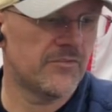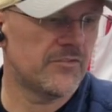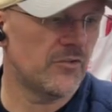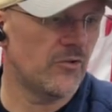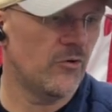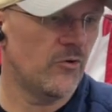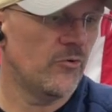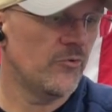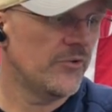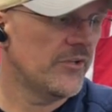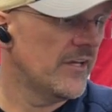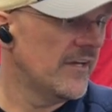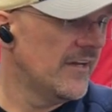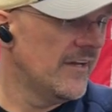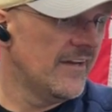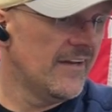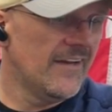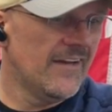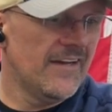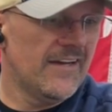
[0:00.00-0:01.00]
I'm sold.
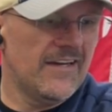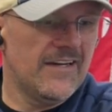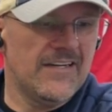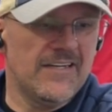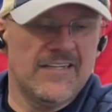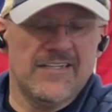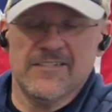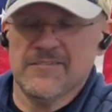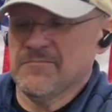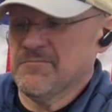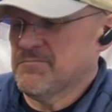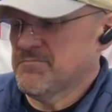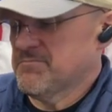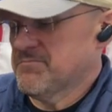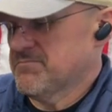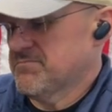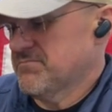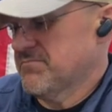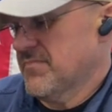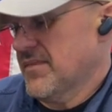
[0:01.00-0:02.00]
Uh,
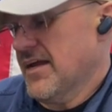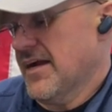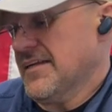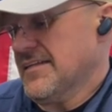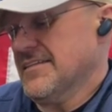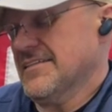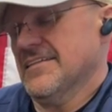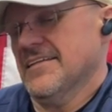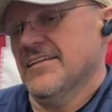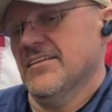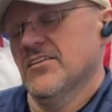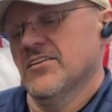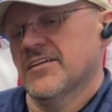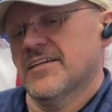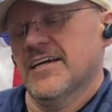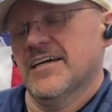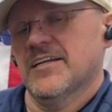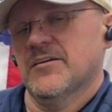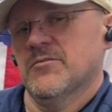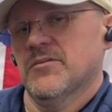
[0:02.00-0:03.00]
I did
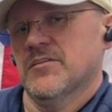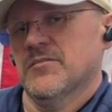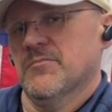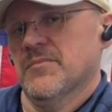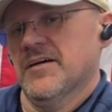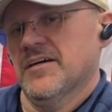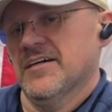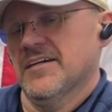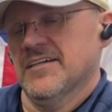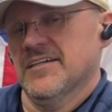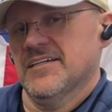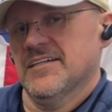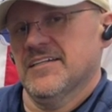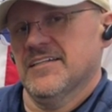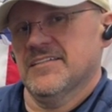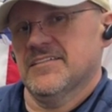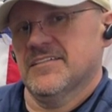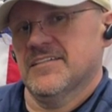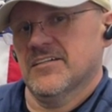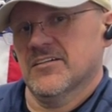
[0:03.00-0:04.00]
look at it with
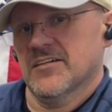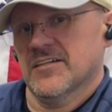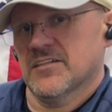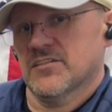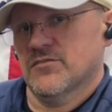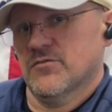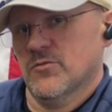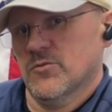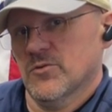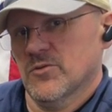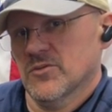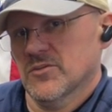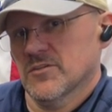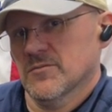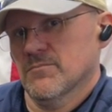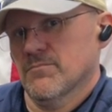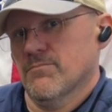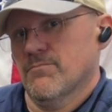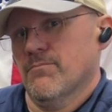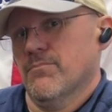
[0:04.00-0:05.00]
my
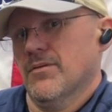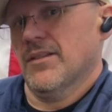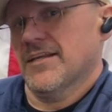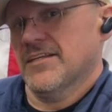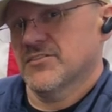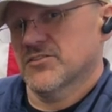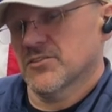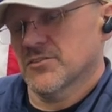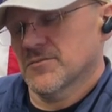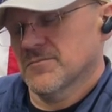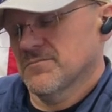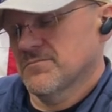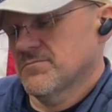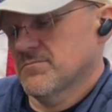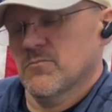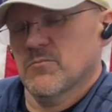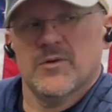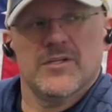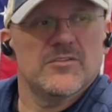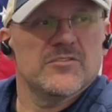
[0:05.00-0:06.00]
TRX4 Blazer
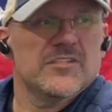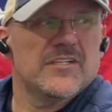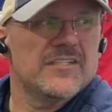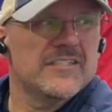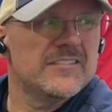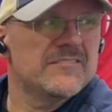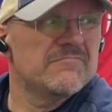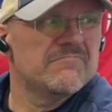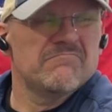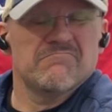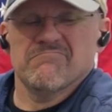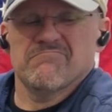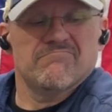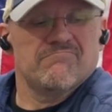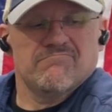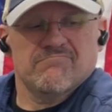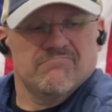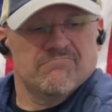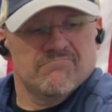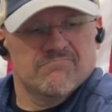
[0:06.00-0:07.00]
wheels on it.
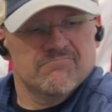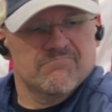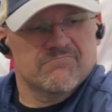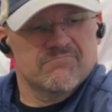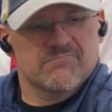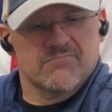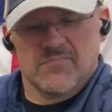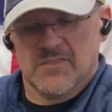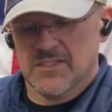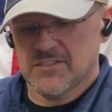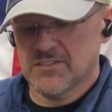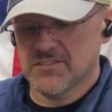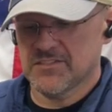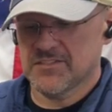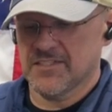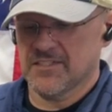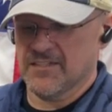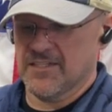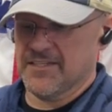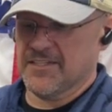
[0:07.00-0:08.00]
I
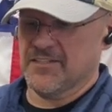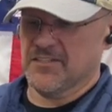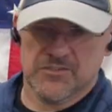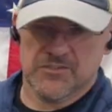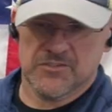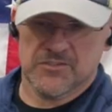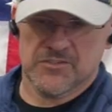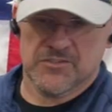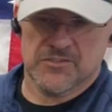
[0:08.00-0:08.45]
just didn't like it as